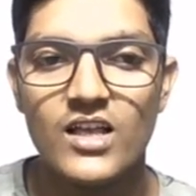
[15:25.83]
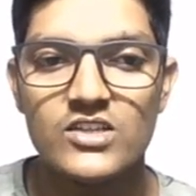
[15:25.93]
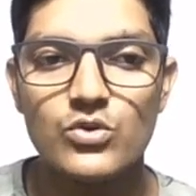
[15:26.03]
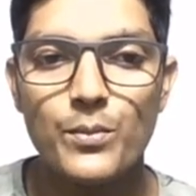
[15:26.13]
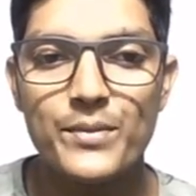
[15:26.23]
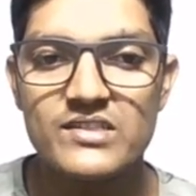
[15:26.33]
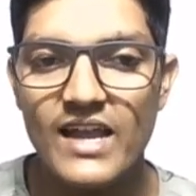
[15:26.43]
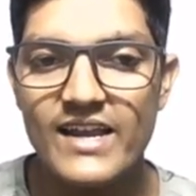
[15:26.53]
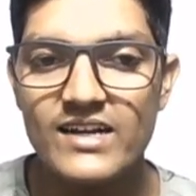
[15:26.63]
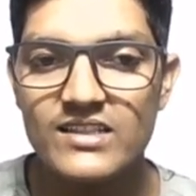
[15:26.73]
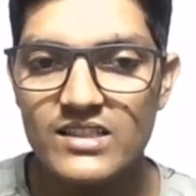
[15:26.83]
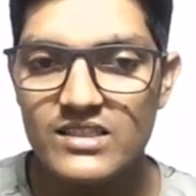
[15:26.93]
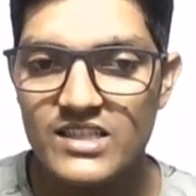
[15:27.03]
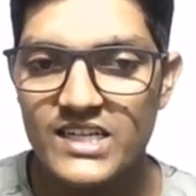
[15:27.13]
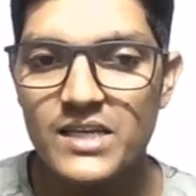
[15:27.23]
So beside the
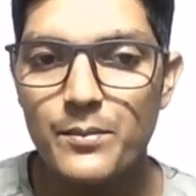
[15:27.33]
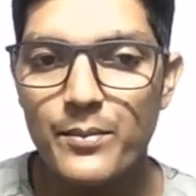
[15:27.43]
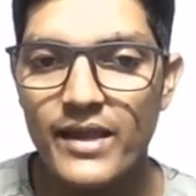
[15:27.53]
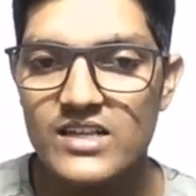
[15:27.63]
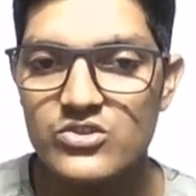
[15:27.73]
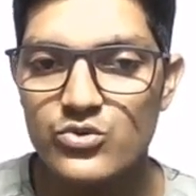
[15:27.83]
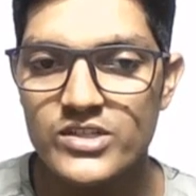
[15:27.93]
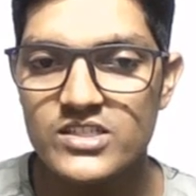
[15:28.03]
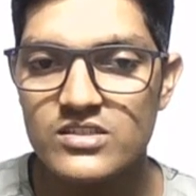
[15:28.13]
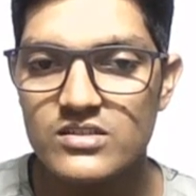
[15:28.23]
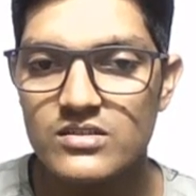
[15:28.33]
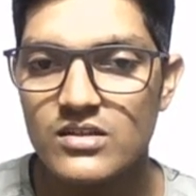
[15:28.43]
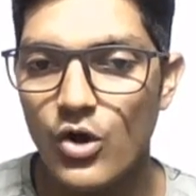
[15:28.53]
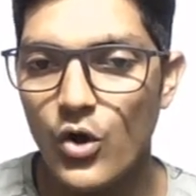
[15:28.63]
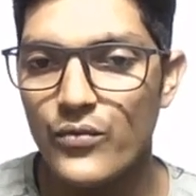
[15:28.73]
three base units
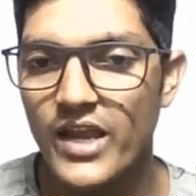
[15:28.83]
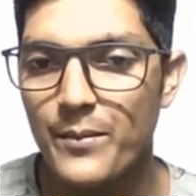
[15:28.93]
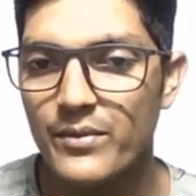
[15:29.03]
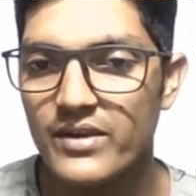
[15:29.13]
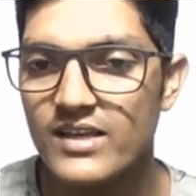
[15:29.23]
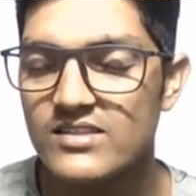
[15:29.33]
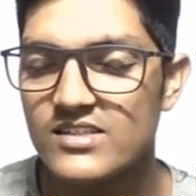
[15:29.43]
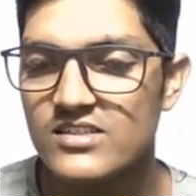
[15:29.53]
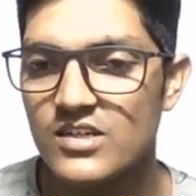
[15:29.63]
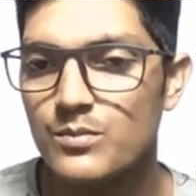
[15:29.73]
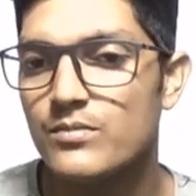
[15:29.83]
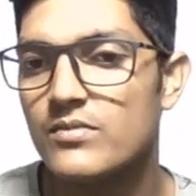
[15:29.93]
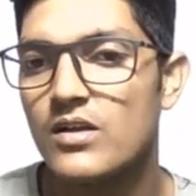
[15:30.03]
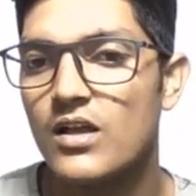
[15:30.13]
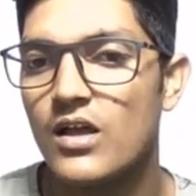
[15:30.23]
of MKS system,
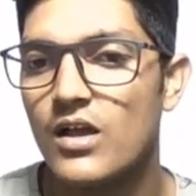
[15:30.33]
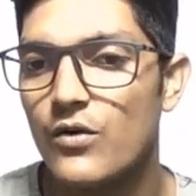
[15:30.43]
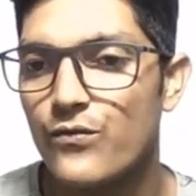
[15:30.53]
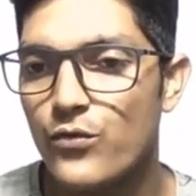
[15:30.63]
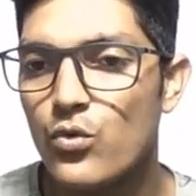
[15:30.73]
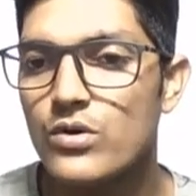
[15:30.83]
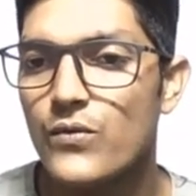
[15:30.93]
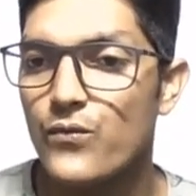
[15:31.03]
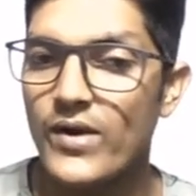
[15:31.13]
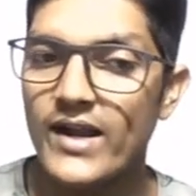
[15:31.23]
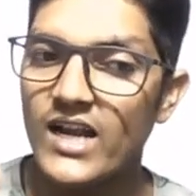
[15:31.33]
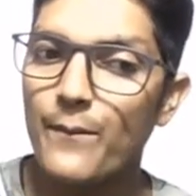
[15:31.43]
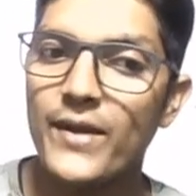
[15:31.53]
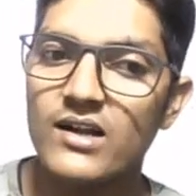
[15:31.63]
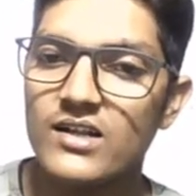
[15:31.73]
four
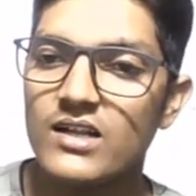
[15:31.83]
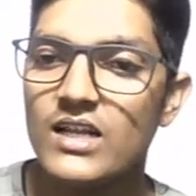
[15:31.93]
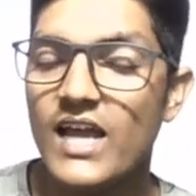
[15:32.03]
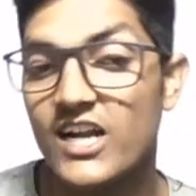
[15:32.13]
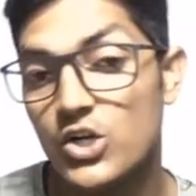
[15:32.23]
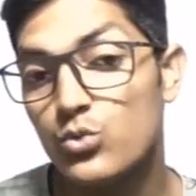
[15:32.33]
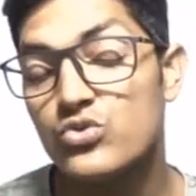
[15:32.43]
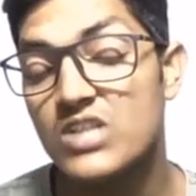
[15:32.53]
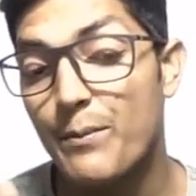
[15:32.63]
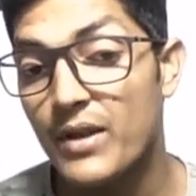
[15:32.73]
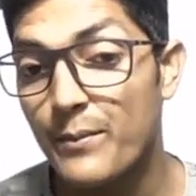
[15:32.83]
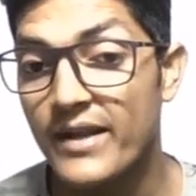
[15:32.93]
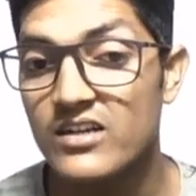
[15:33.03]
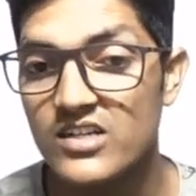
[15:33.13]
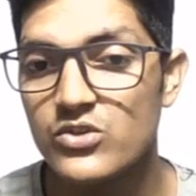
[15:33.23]
fundamental and two
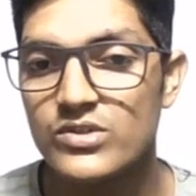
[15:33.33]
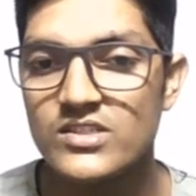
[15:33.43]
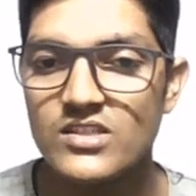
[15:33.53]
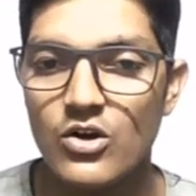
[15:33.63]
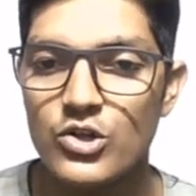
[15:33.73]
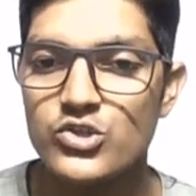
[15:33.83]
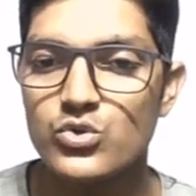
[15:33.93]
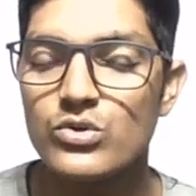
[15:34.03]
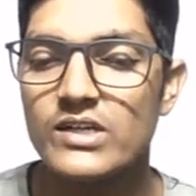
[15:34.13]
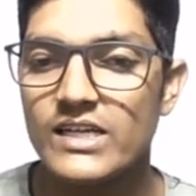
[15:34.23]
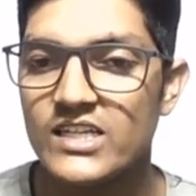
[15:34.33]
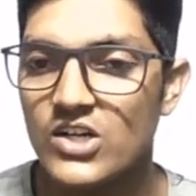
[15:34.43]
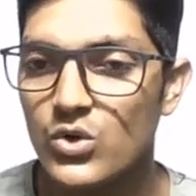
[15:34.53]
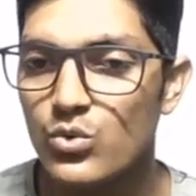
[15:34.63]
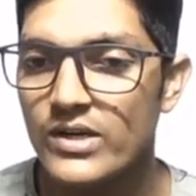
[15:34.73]
supplementary units also
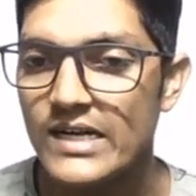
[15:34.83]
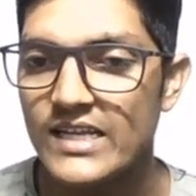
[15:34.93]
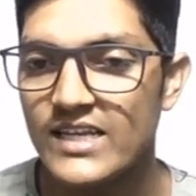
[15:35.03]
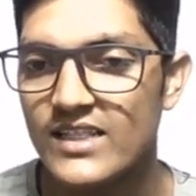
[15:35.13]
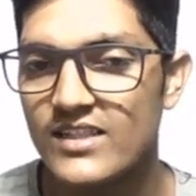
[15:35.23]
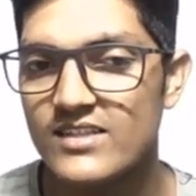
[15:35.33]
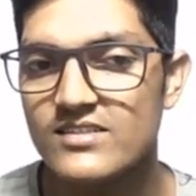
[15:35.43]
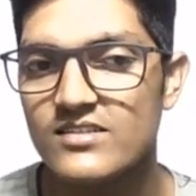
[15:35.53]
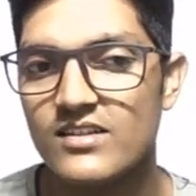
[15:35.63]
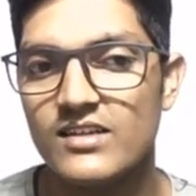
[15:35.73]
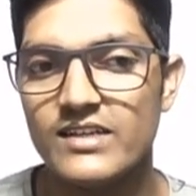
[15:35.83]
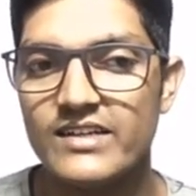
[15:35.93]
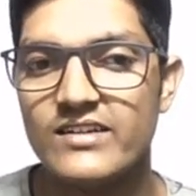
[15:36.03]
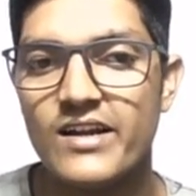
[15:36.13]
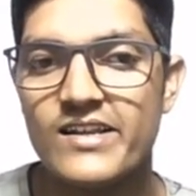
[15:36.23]
included in this
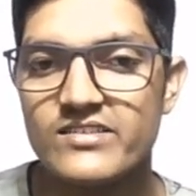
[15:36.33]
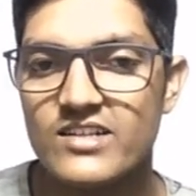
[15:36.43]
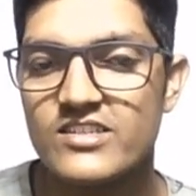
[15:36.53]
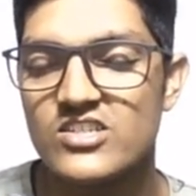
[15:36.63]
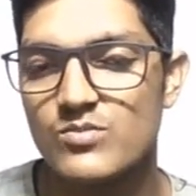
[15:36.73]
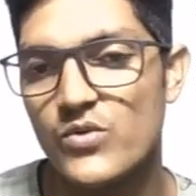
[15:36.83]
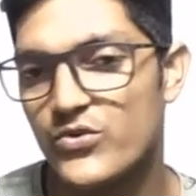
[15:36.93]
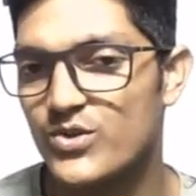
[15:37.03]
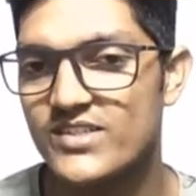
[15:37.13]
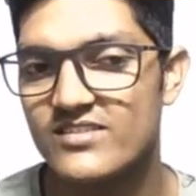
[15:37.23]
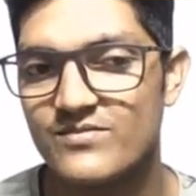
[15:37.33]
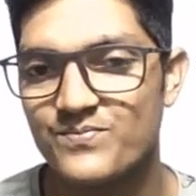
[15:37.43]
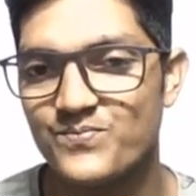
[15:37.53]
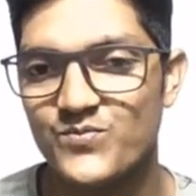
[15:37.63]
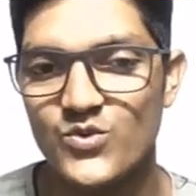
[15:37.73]
international system of units.
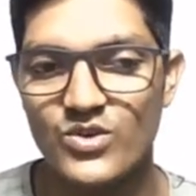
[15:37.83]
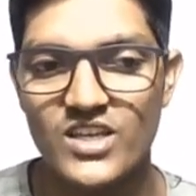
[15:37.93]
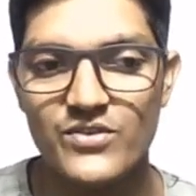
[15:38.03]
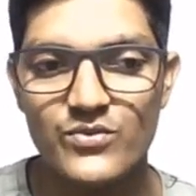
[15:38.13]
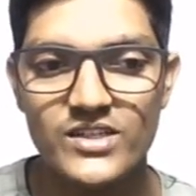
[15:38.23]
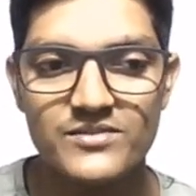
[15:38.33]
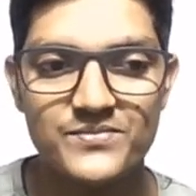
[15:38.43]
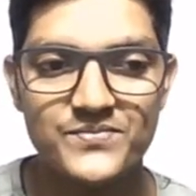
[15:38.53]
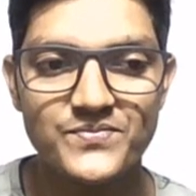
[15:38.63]
Okay, everyone.